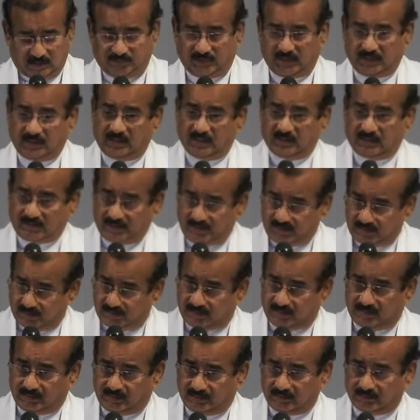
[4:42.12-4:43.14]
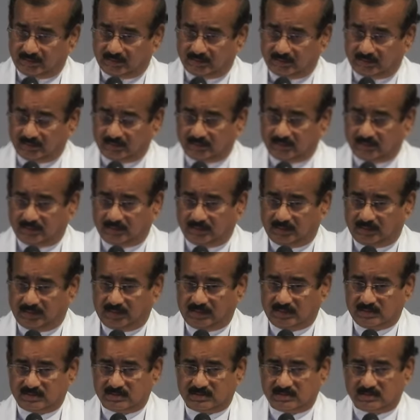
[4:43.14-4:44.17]
We read
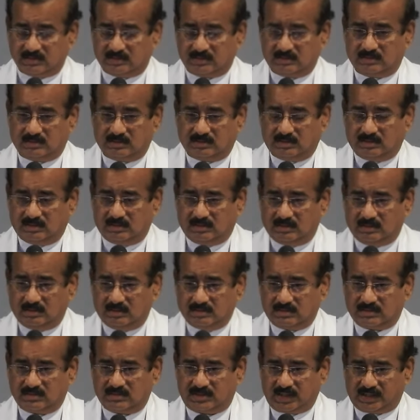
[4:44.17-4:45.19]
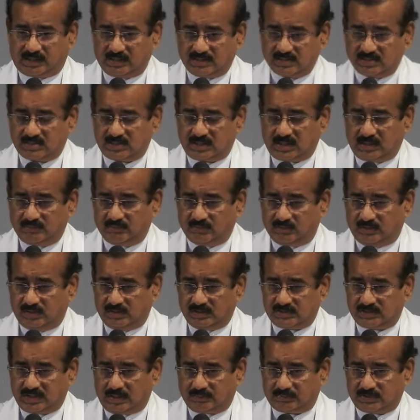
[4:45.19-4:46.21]
in 2
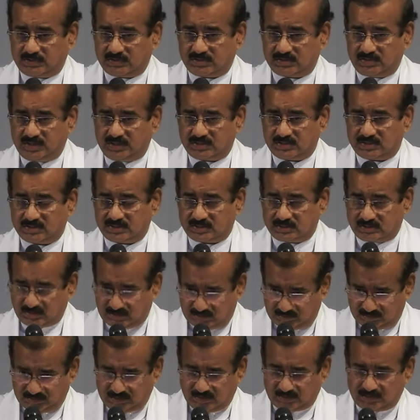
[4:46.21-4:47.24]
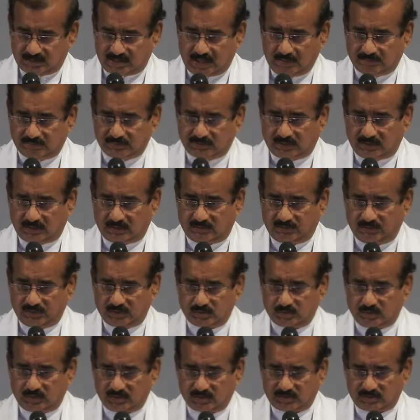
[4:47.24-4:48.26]
Samuel chapter 6, the chapter
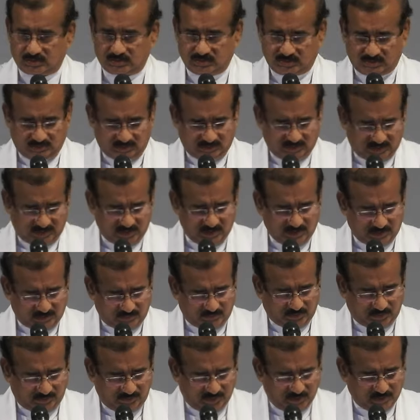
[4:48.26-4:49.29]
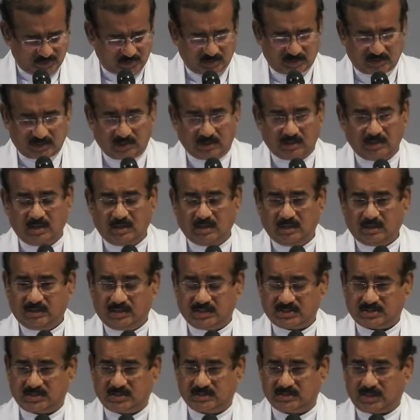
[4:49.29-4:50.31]
which was just previous to the
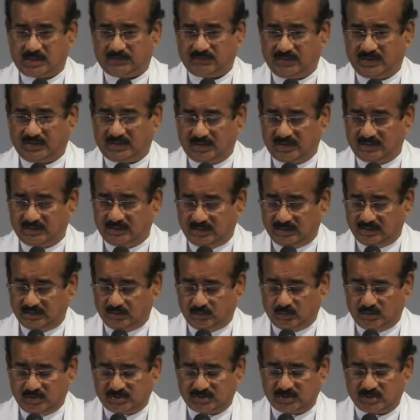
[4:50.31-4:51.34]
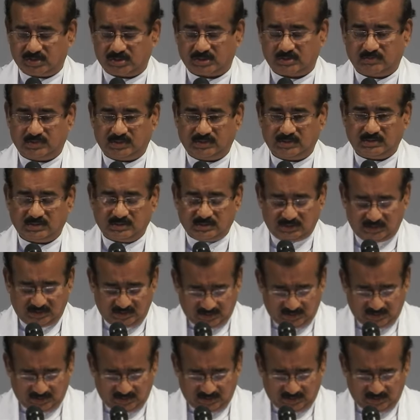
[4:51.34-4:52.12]
lesson that we read in the Old Testament.